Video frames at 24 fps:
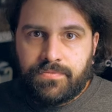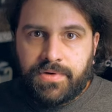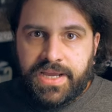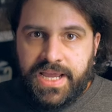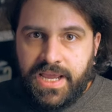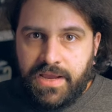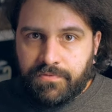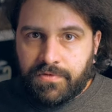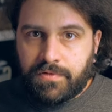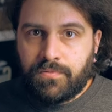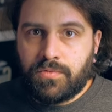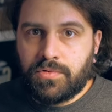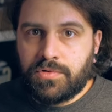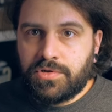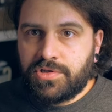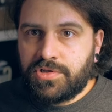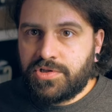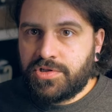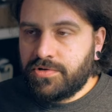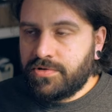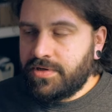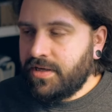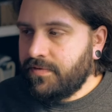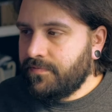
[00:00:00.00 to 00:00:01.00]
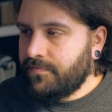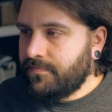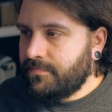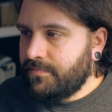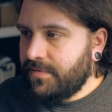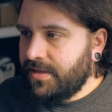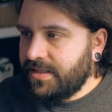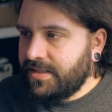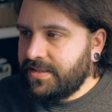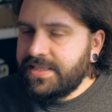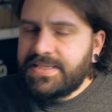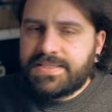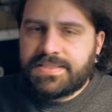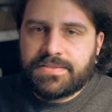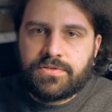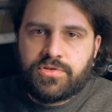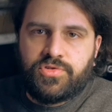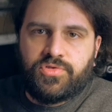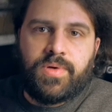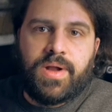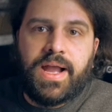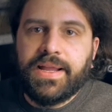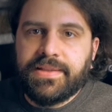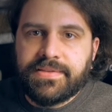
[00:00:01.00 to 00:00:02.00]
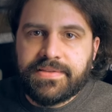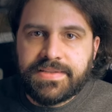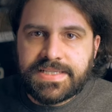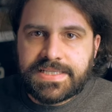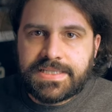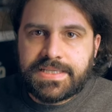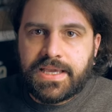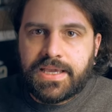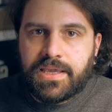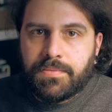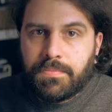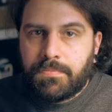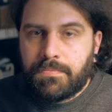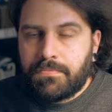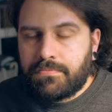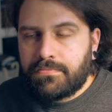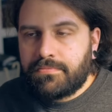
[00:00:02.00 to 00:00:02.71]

why everyone should have at least tried this game.